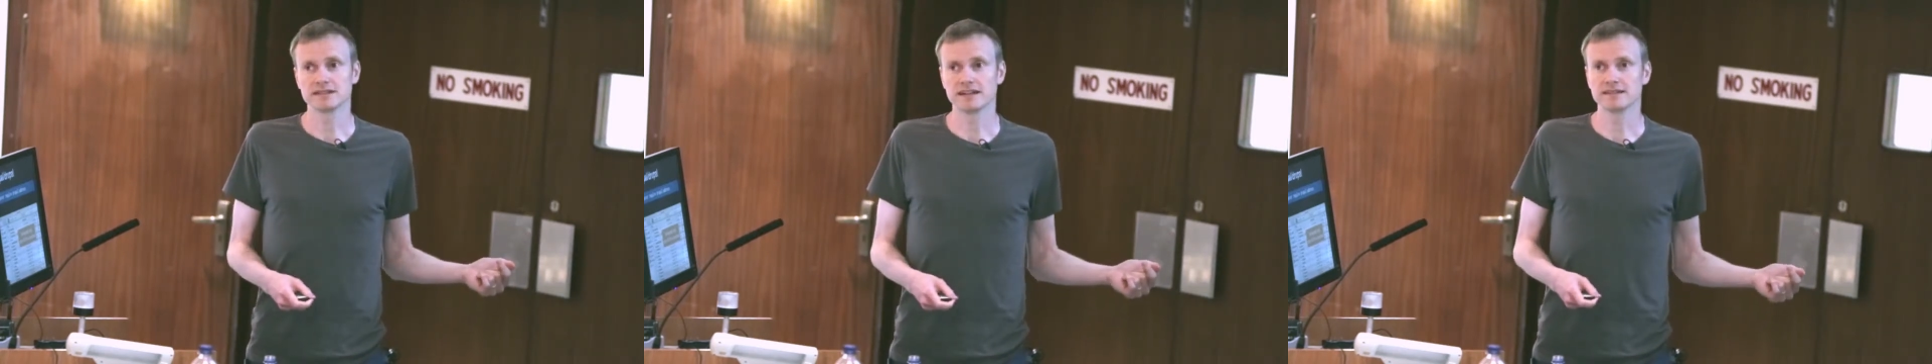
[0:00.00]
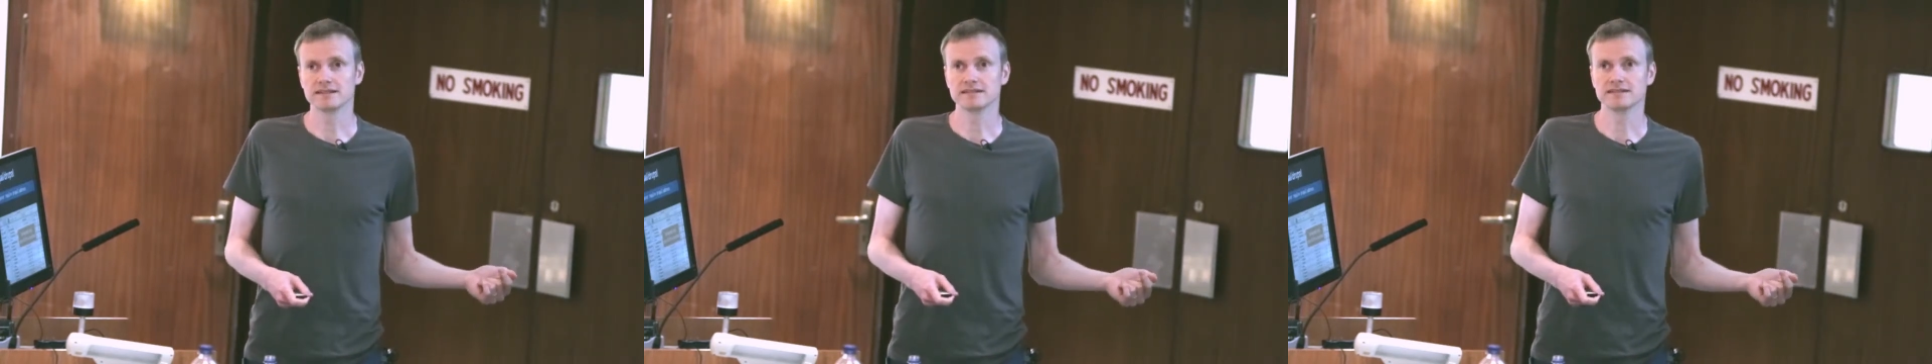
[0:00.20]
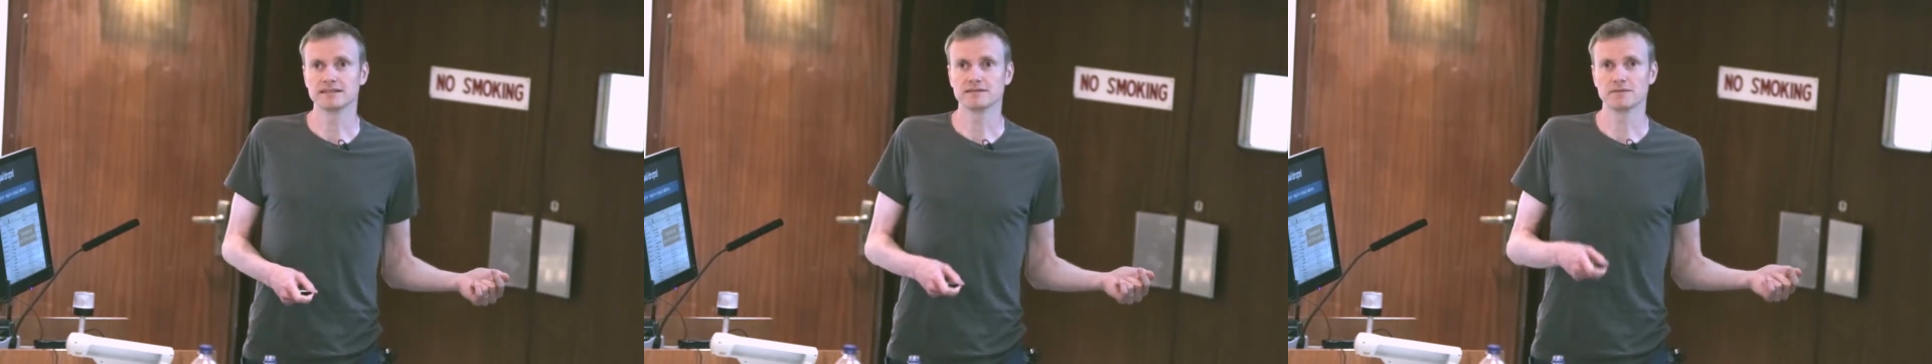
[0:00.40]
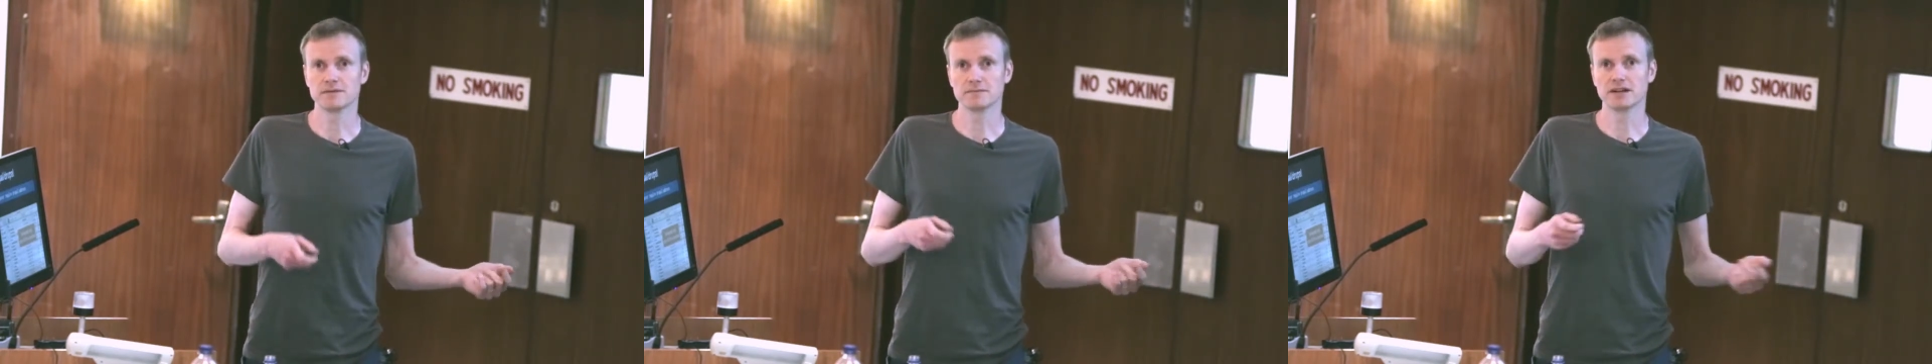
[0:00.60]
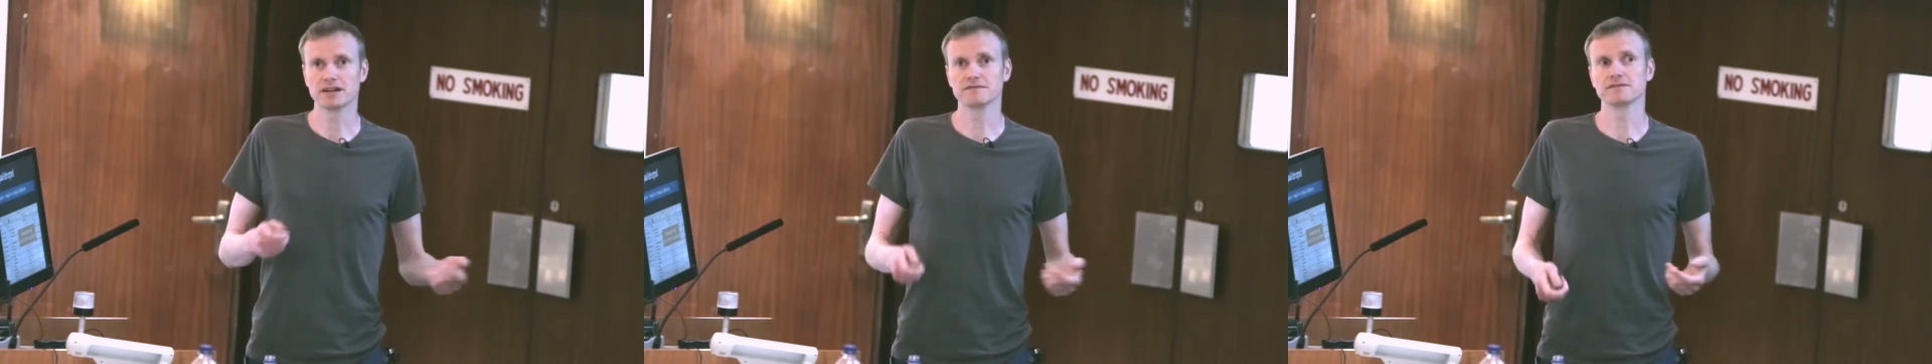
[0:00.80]
JSON, then
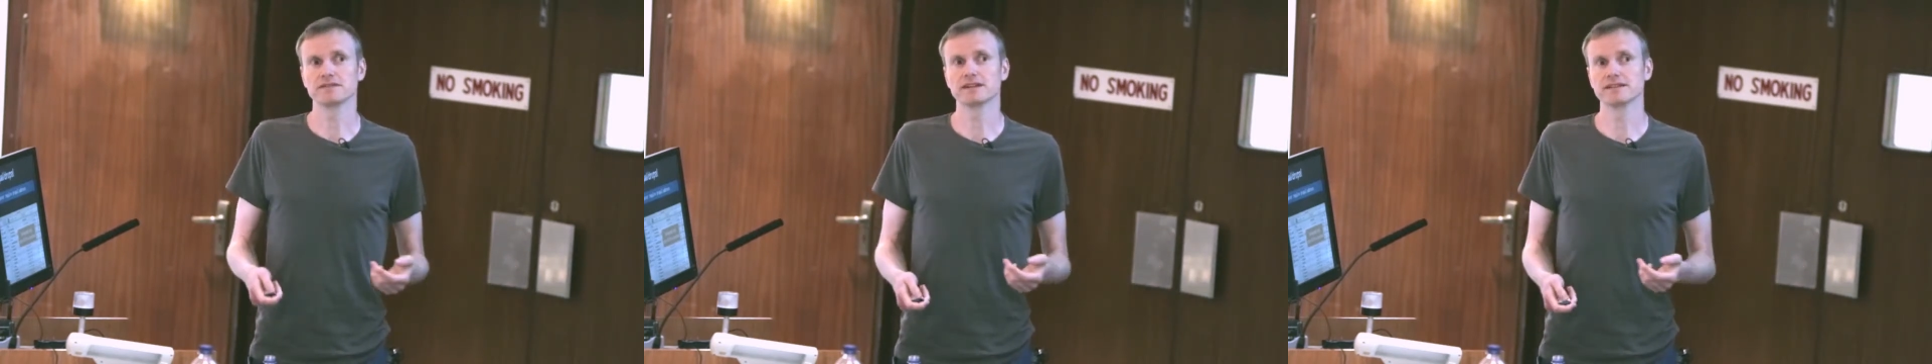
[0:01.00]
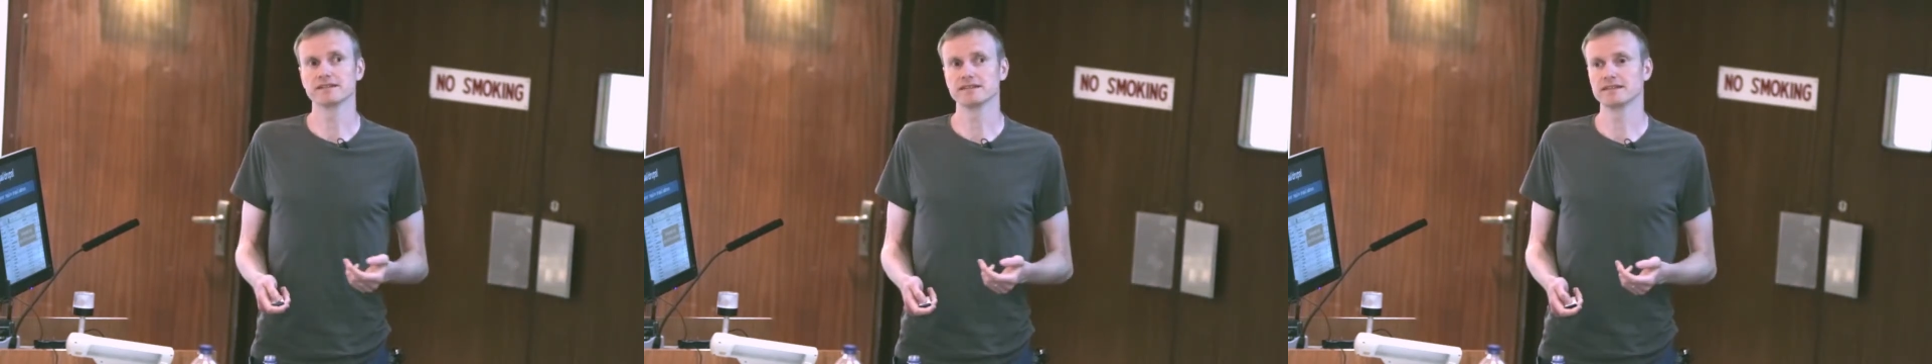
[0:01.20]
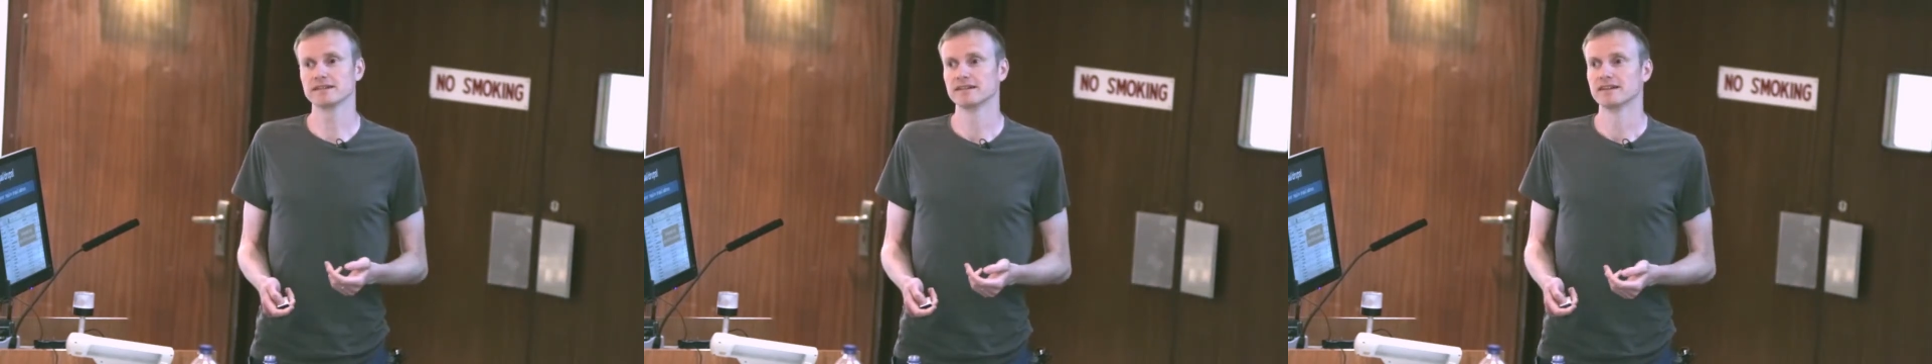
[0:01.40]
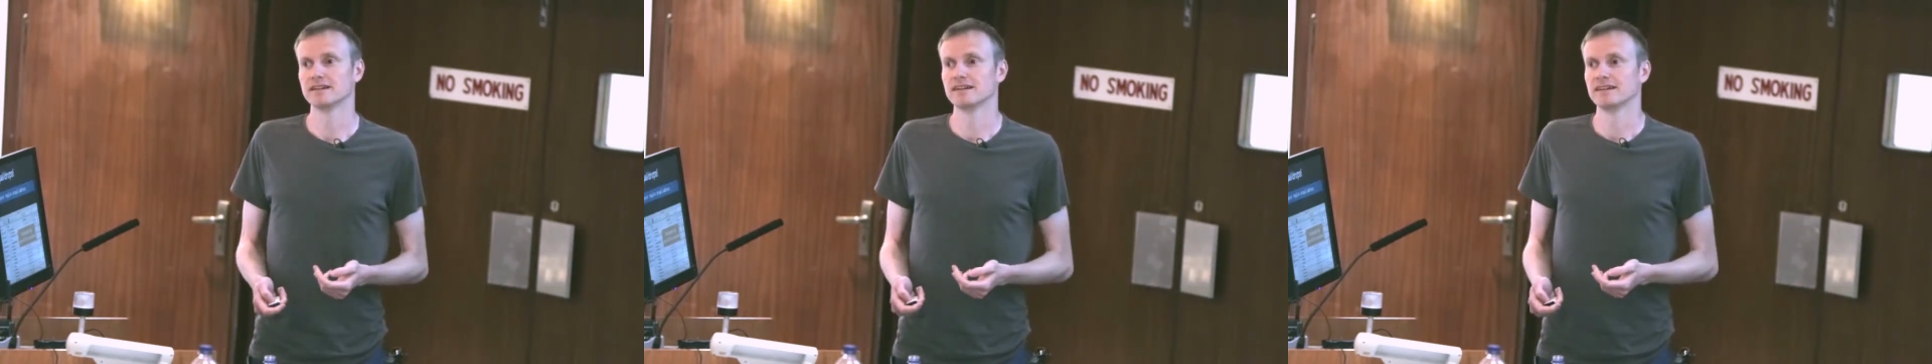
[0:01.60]
we might find that